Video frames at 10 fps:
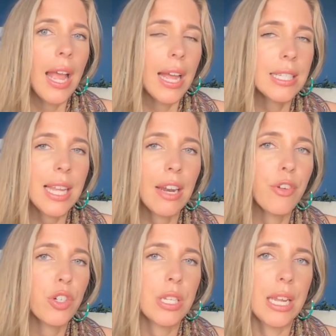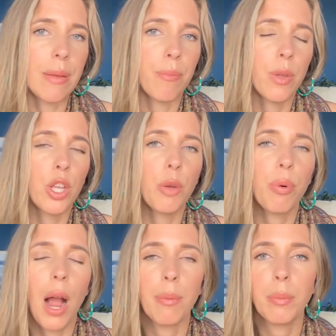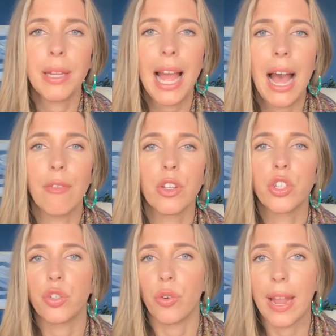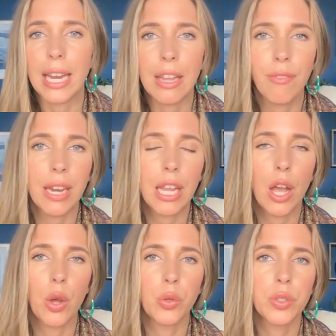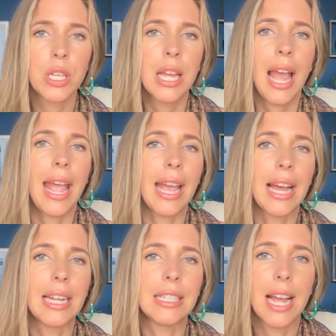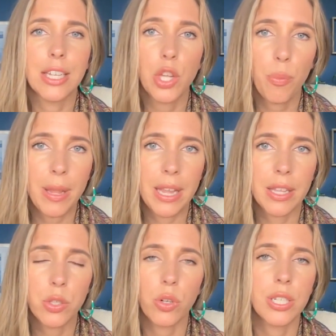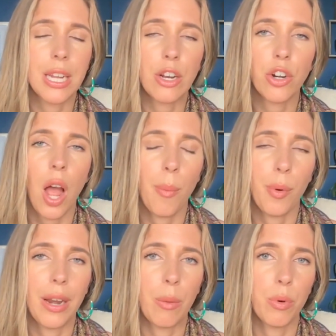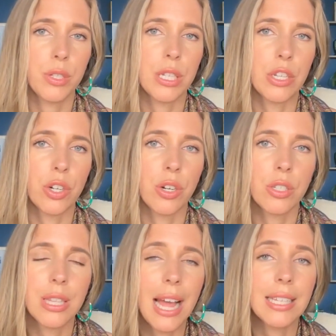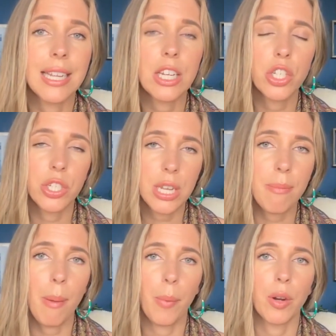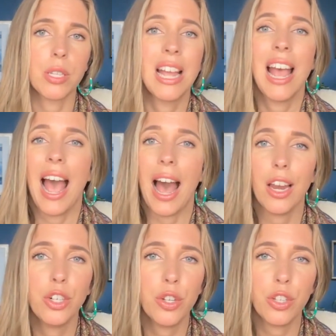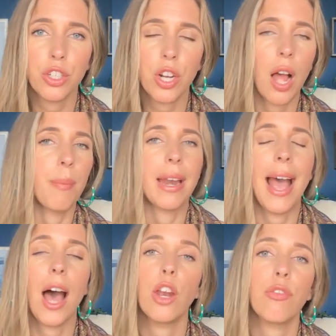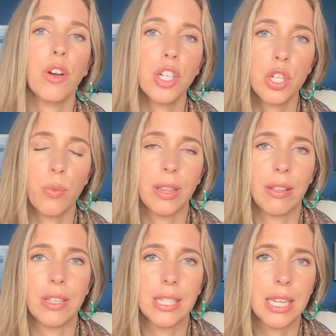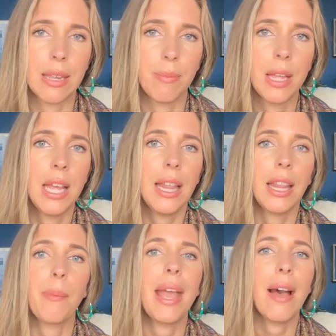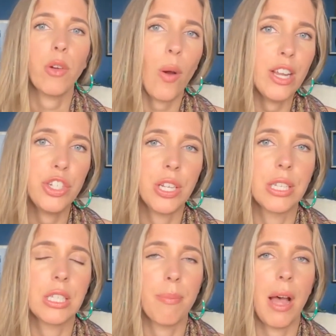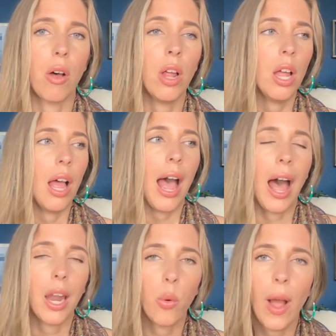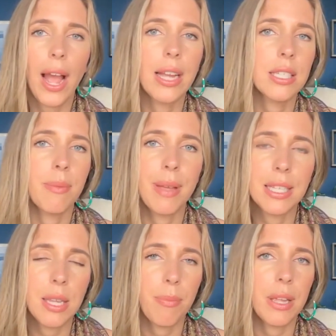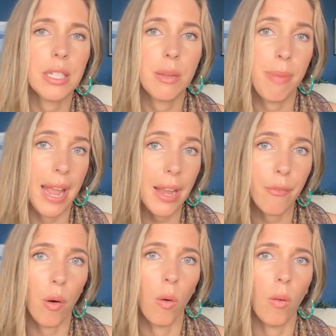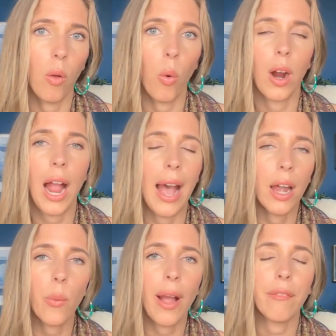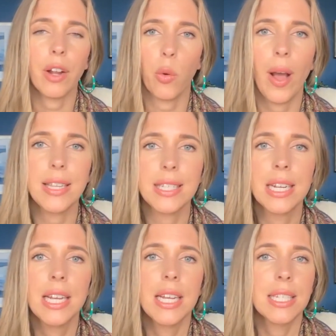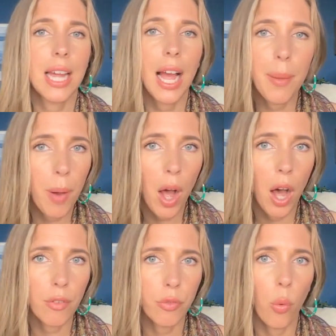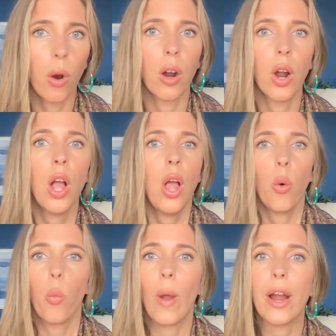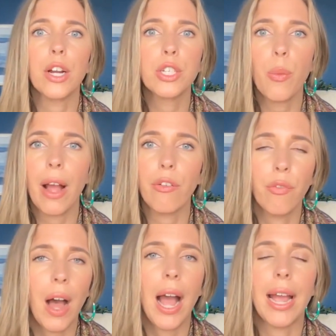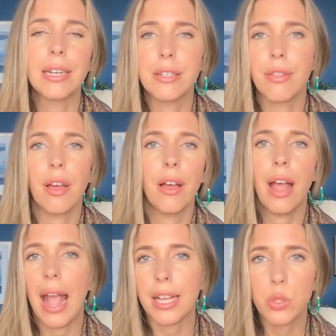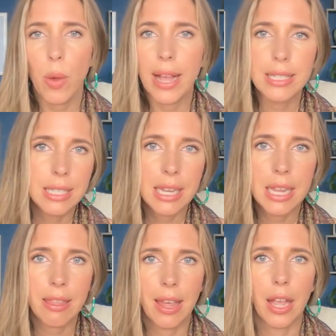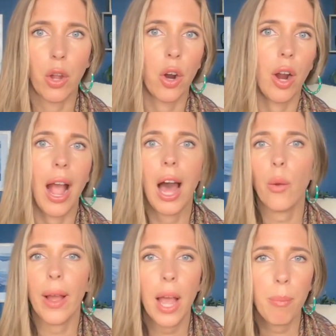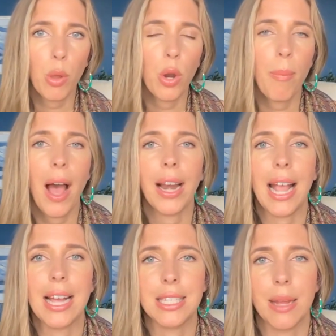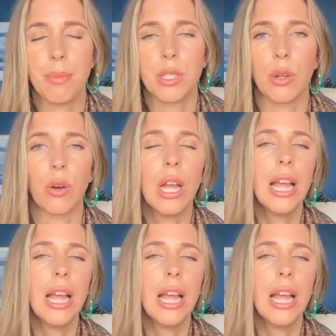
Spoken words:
Inside of your team, you probably have training videos and SOPs or standard operating procedures that teach team members how to do their job and how to function within the team. They may have questions about how do I submit something to payroll, or how do I request time off, or where do I find the XYZ thing, or how do I upload a podcast episode?